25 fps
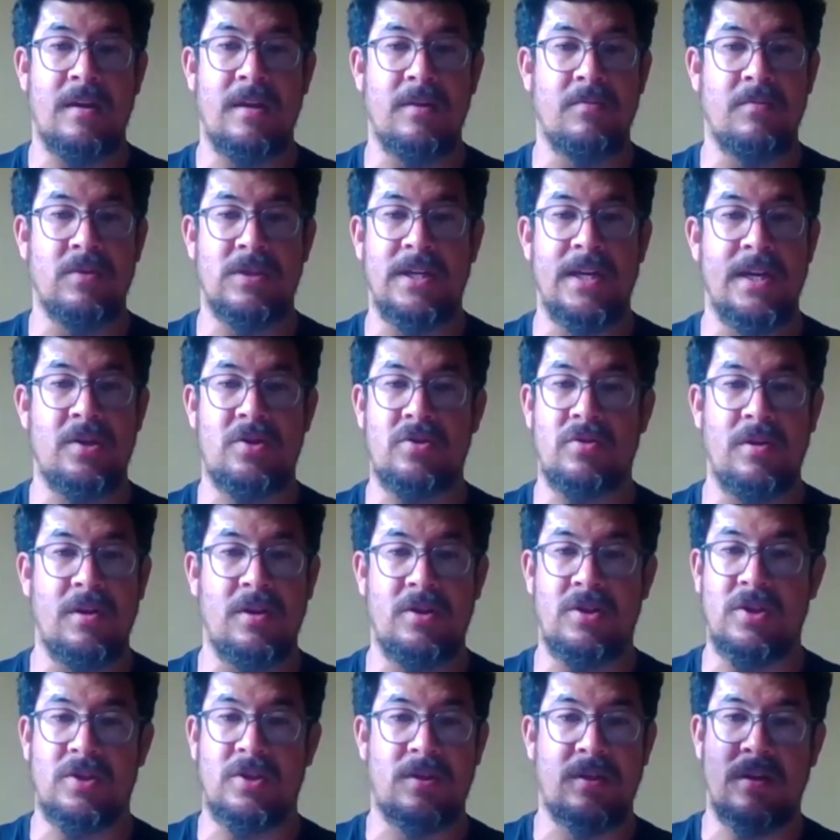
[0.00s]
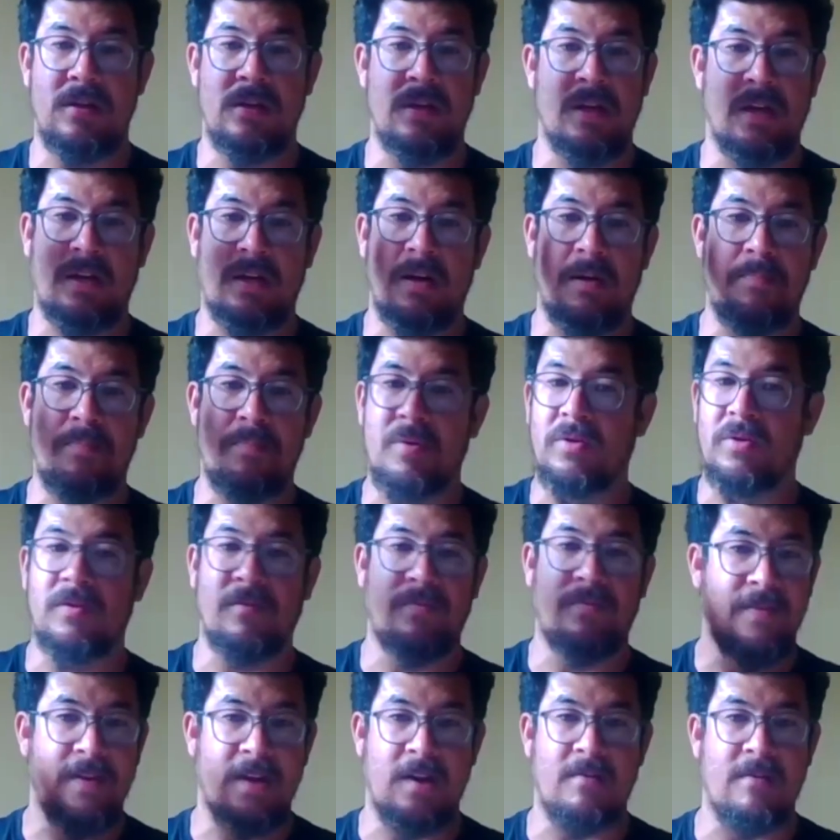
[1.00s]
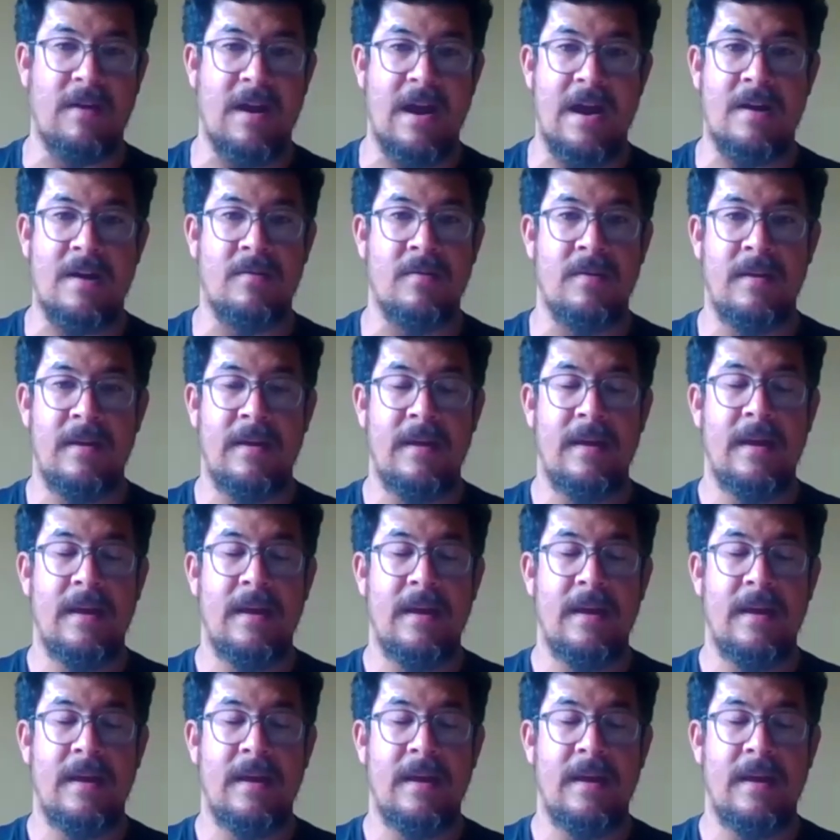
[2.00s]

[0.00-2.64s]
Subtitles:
It was literally just like I pulled a figure out,